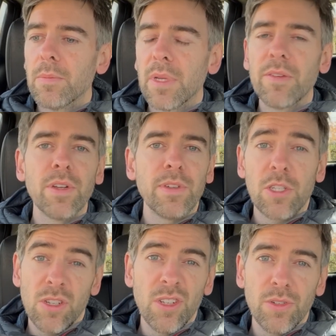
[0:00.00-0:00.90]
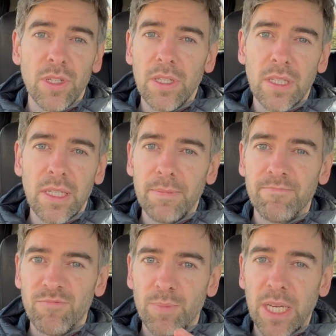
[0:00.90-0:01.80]
Even if it's just looking at the
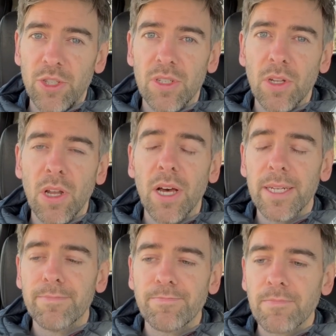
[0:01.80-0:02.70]
pictures online.